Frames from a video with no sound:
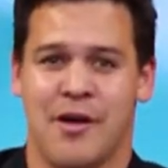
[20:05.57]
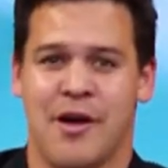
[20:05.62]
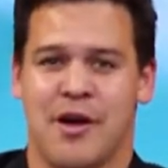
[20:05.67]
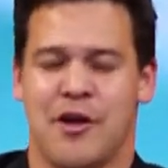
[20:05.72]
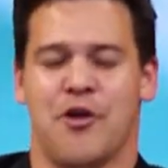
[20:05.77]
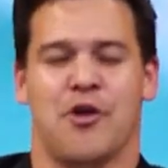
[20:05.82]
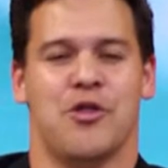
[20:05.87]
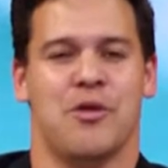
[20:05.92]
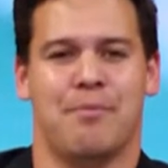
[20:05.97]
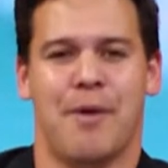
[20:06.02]

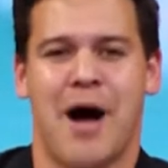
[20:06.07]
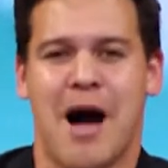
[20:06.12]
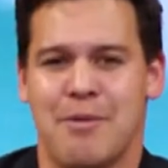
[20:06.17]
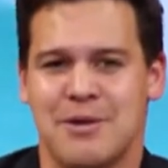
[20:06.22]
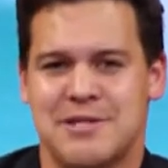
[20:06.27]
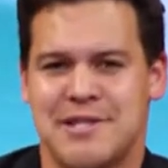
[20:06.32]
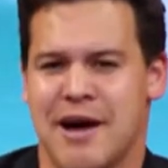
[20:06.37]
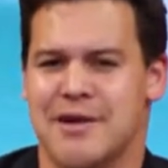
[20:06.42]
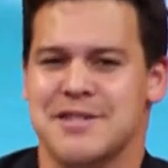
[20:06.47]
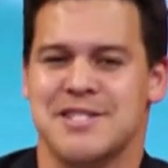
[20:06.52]
You know, the Bible
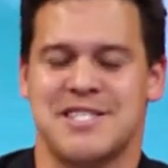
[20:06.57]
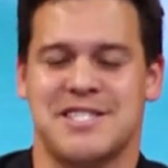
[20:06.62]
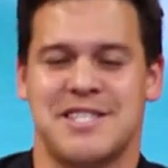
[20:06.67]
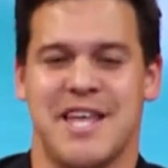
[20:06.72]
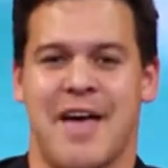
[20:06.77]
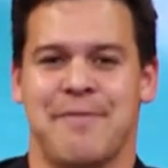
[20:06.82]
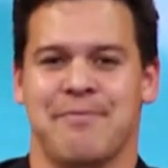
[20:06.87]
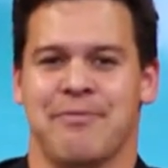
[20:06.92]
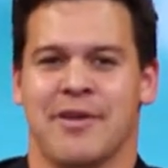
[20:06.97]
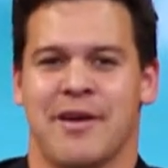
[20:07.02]
tells us
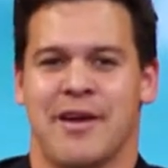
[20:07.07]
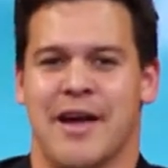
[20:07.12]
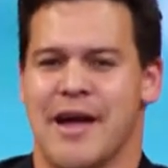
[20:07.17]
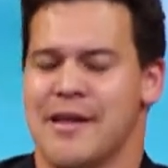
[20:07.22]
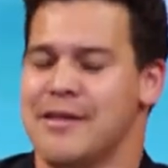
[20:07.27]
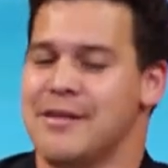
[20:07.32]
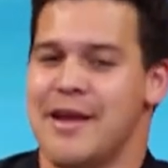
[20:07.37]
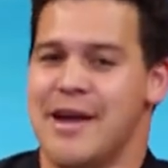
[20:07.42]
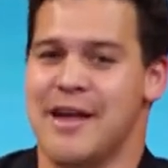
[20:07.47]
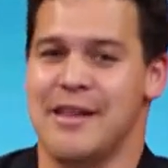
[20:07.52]
that
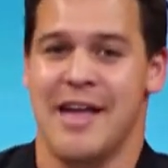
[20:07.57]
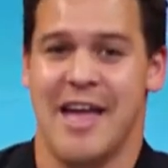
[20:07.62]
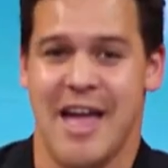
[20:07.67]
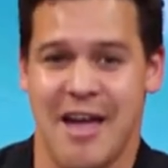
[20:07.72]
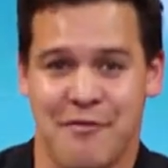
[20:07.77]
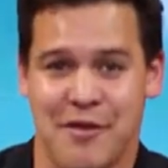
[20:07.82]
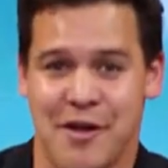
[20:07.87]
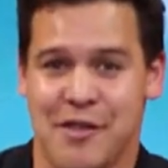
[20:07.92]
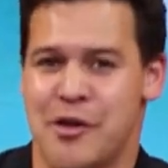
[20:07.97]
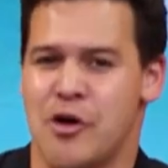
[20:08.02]
in heaven